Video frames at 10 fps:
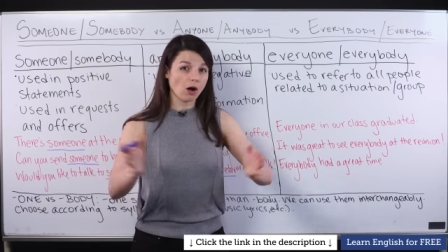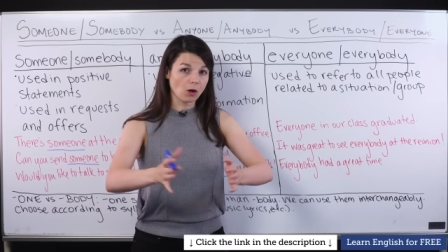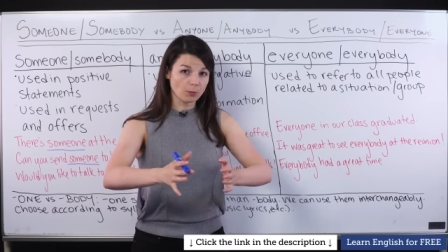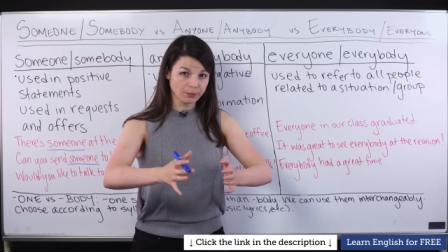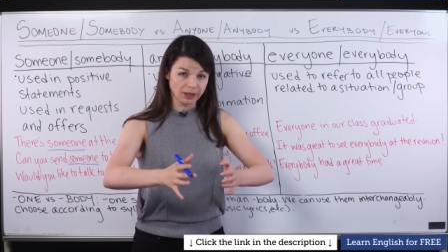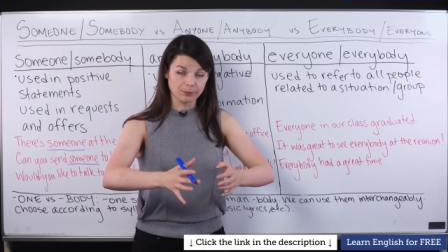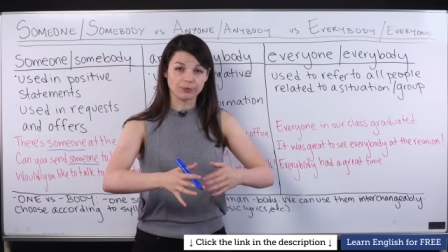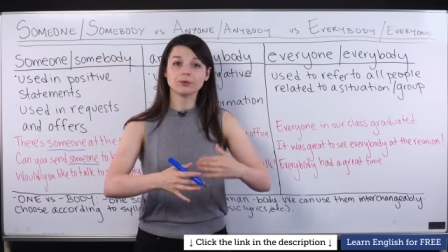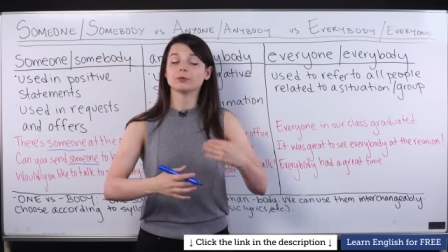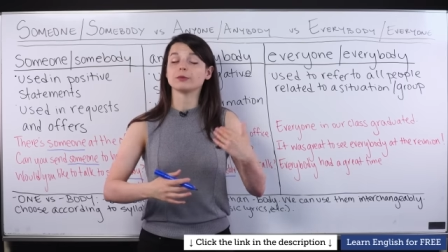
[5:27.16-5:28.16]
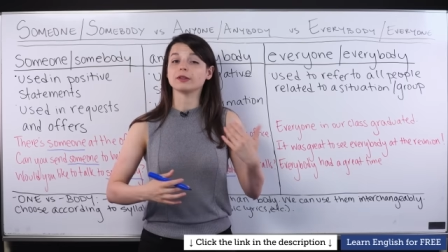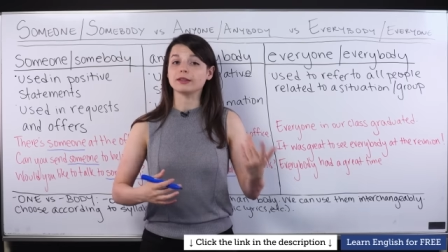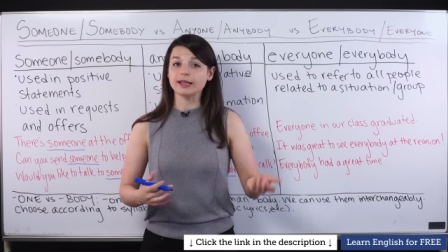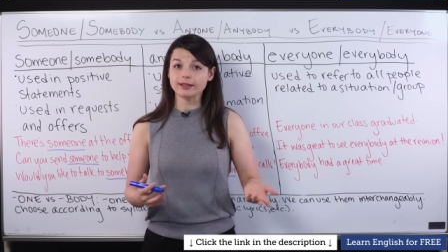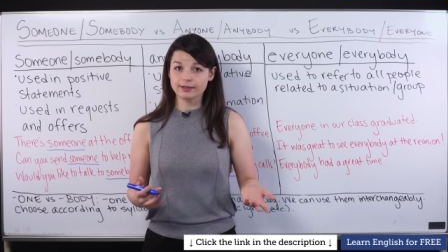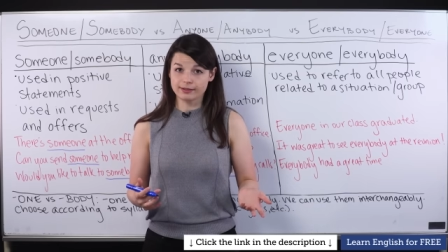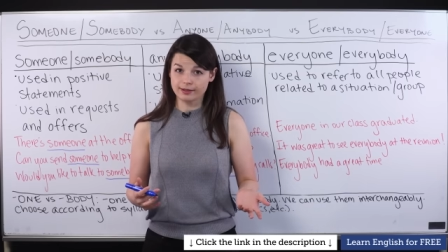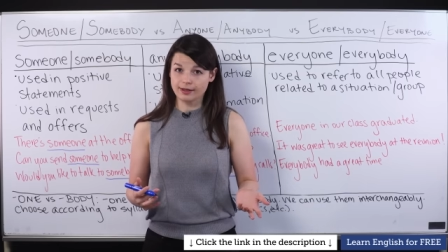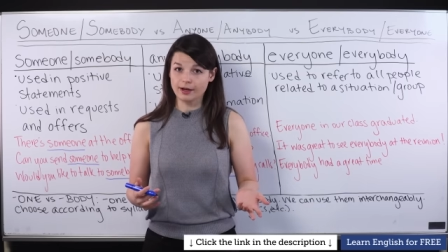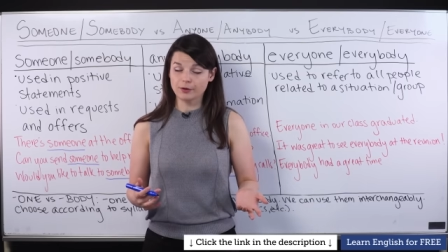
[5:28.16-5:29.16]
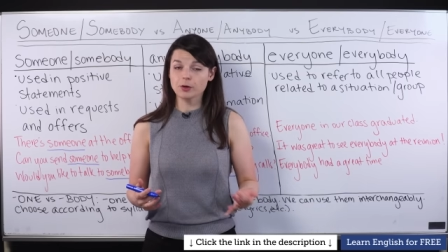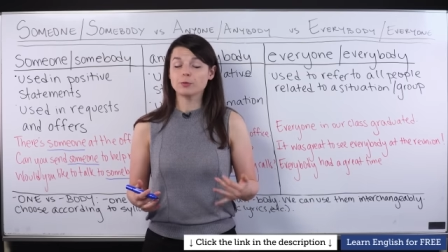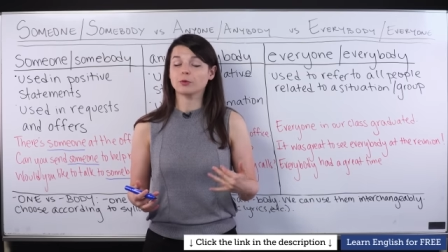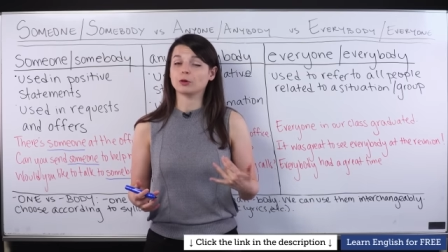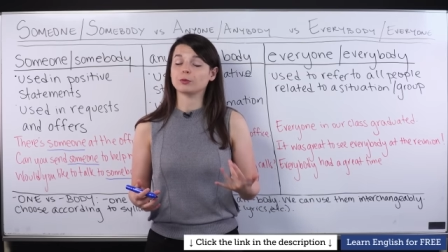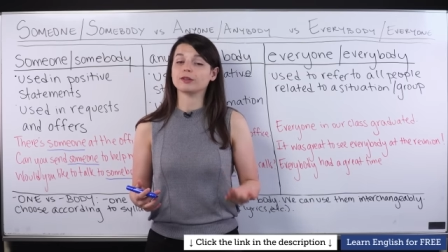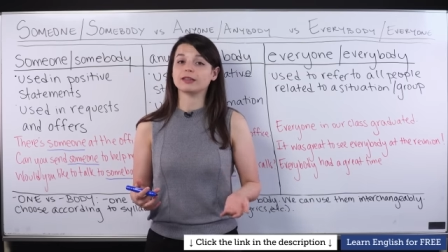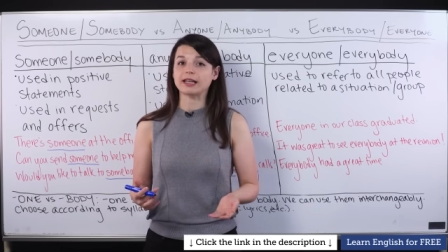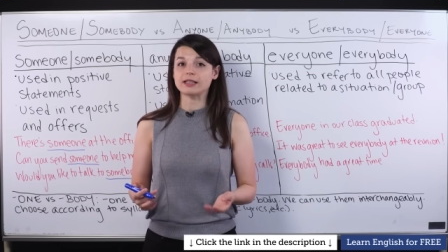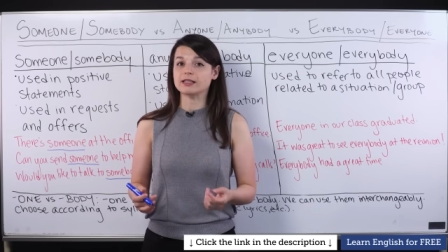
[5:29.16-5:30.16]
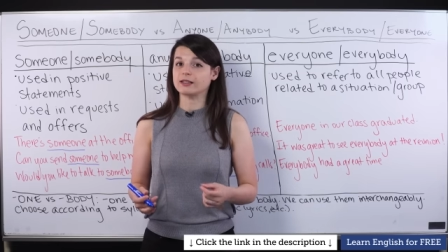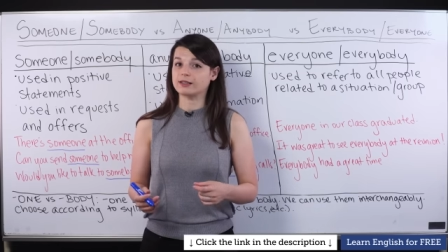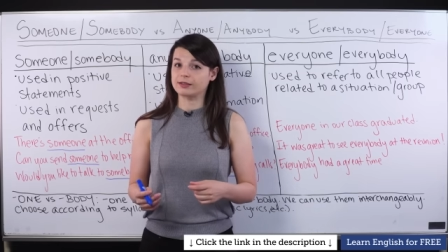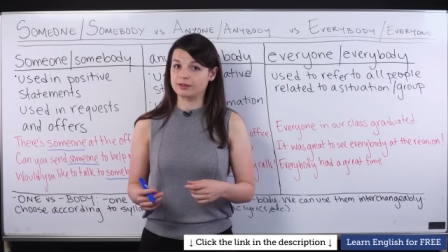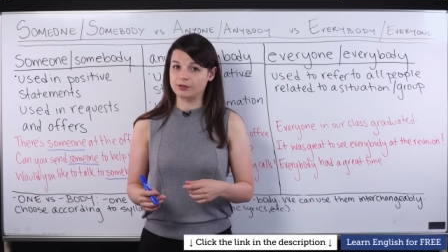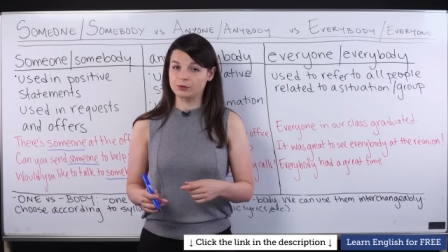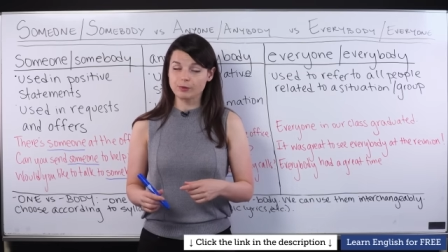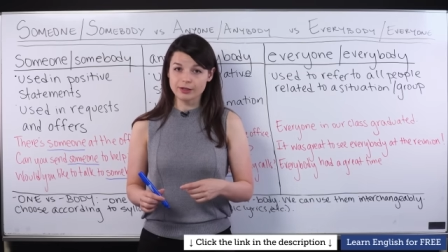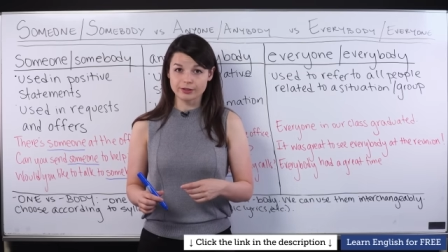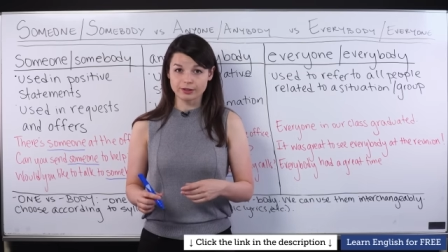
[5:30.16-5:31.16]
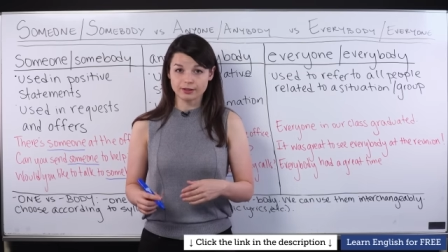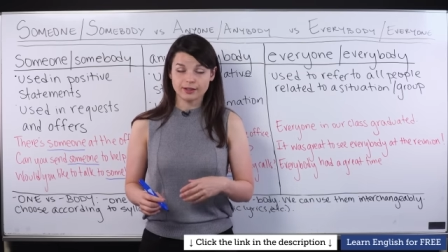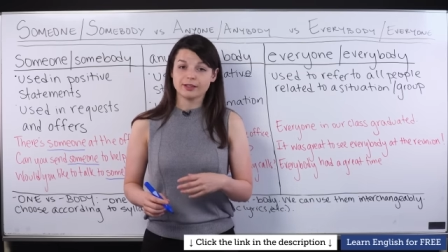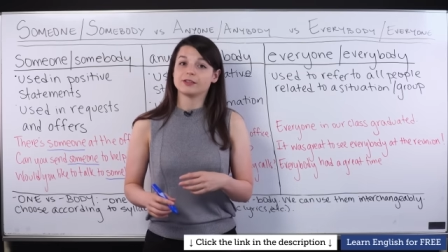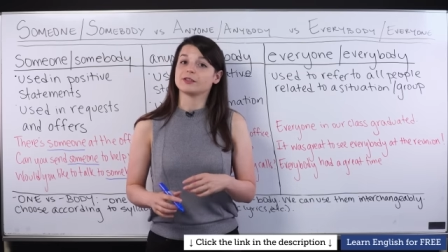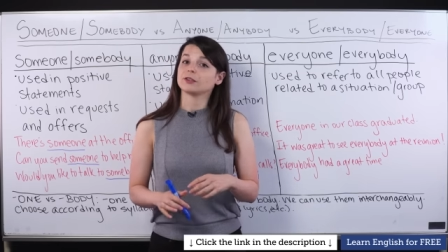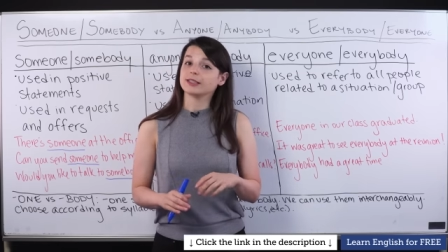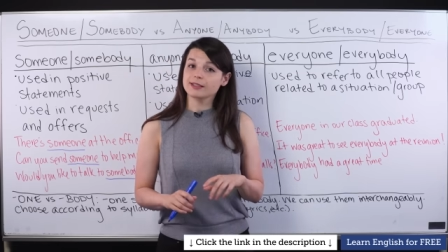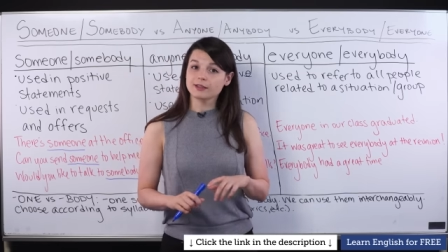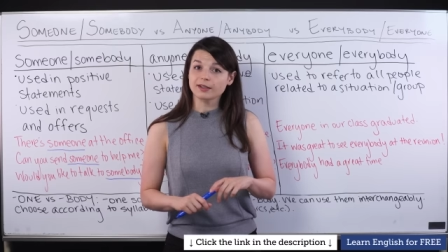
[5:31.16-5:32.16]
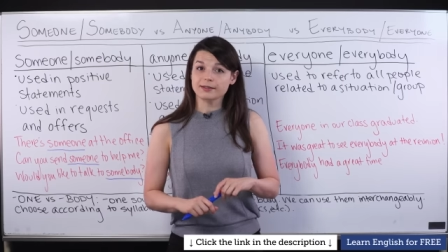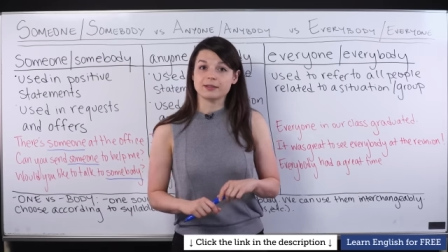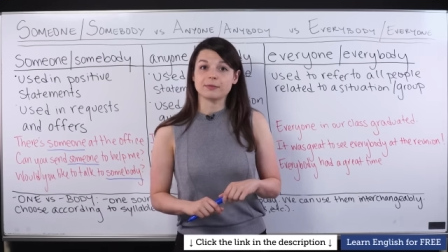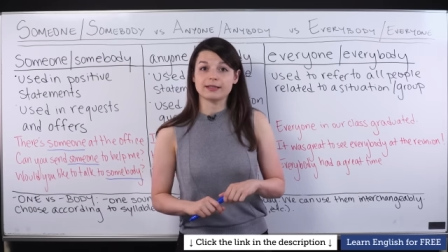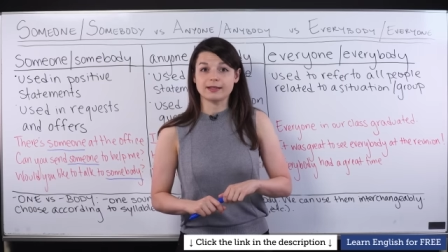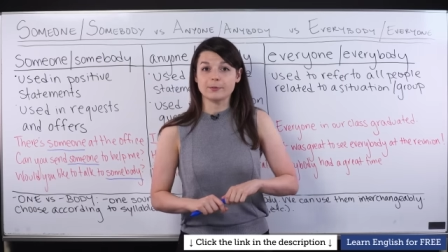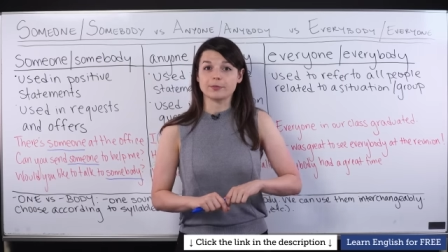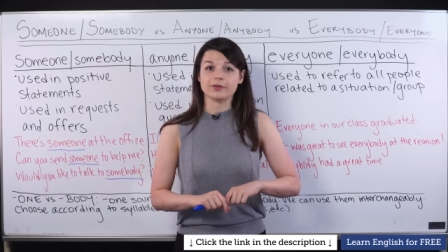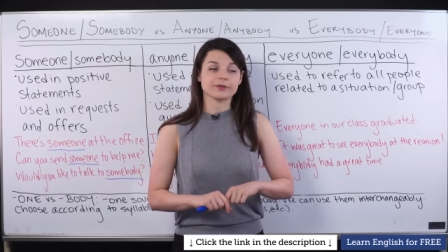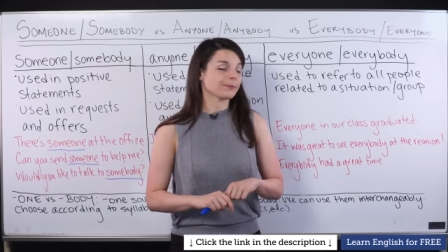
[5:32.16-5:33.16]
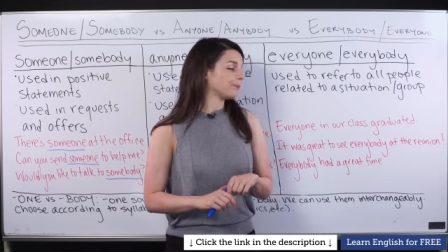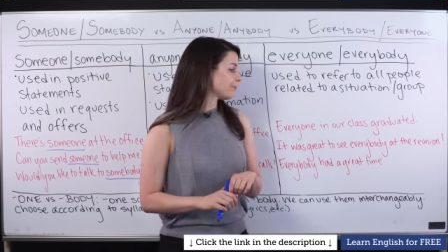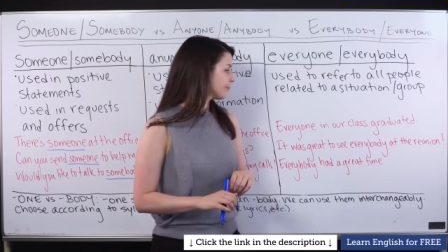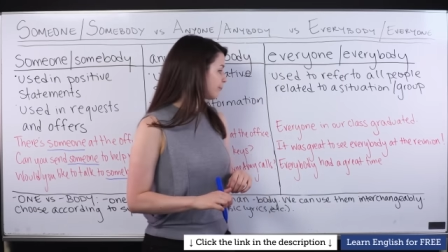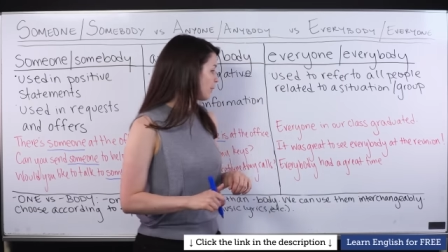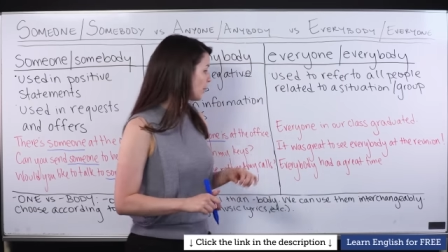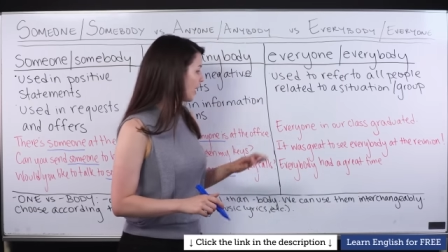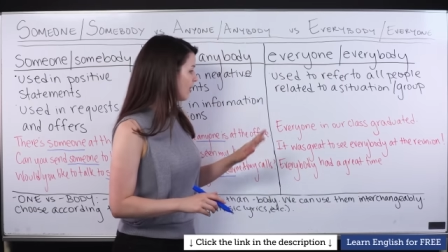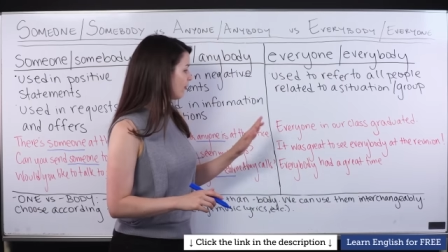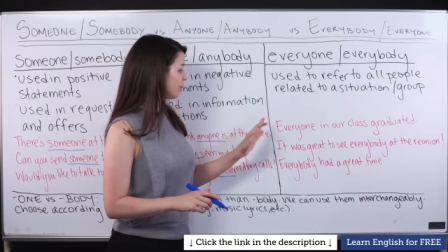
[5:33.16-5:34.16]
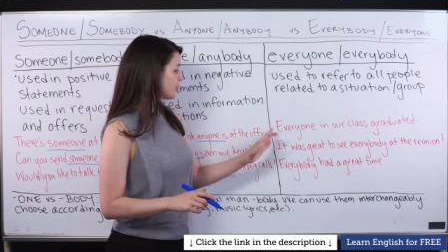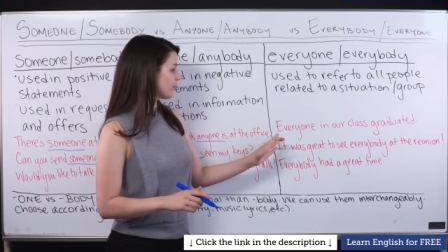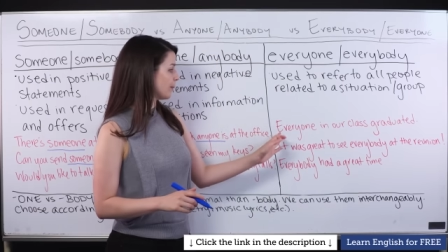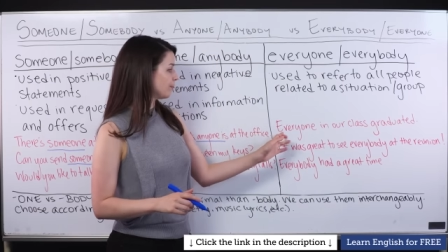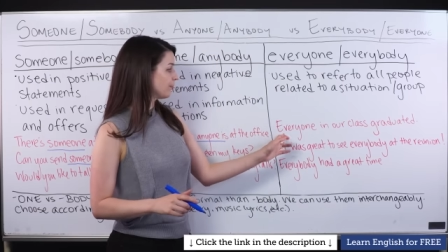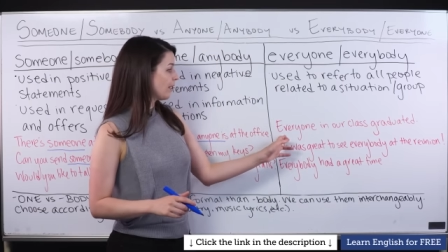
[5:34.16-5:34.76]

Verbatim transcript: all people related to that group or related to the situation. So let's look at some examples. Okay, first one.